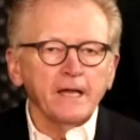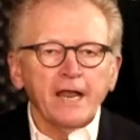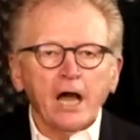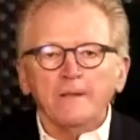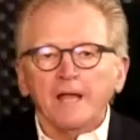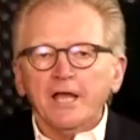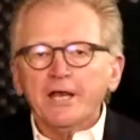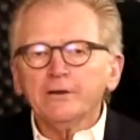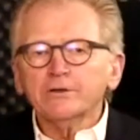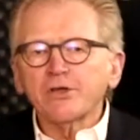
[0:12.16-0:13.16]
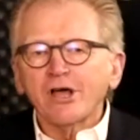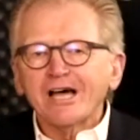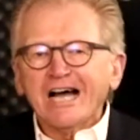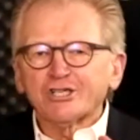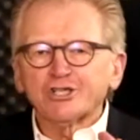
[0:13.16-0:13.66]
Now, here's
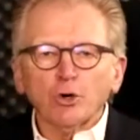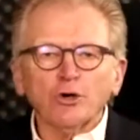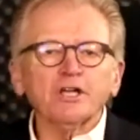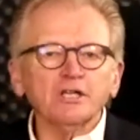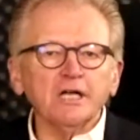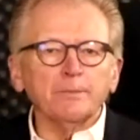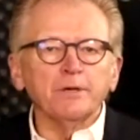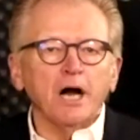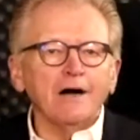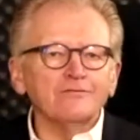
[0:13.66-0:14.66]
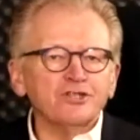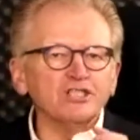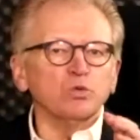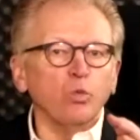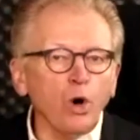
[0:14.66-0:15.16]
a short clip of
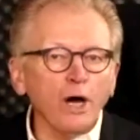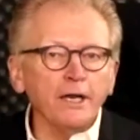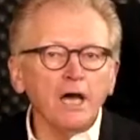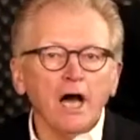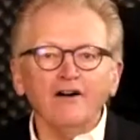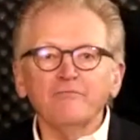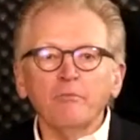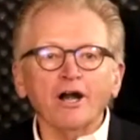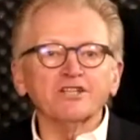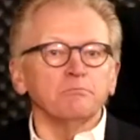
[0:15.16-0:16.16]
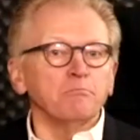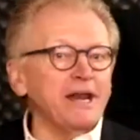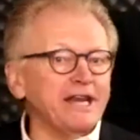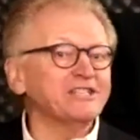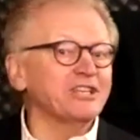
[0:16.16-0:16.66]
just one of Mark's
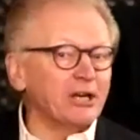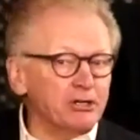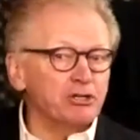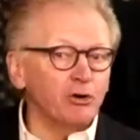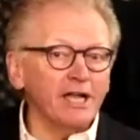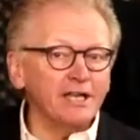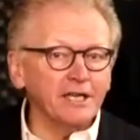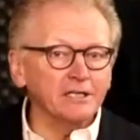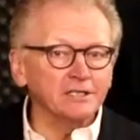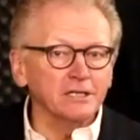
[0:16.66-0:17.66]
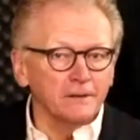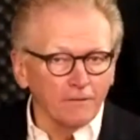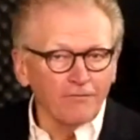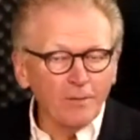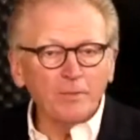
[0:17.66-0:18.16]
many signature ideas
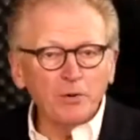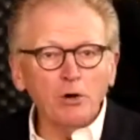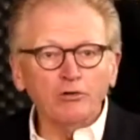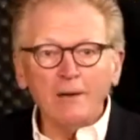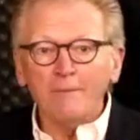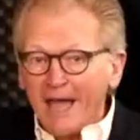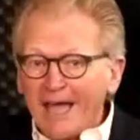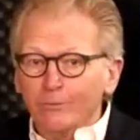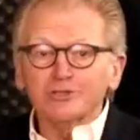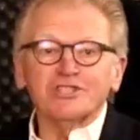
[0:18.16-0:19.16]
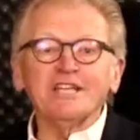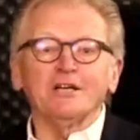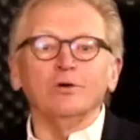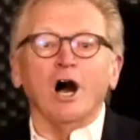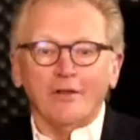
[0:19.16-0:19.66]
from the program, and we'll see
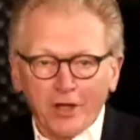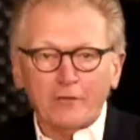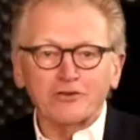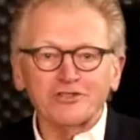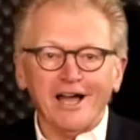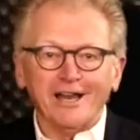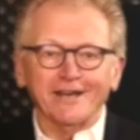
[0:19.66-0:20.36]
you on the other side.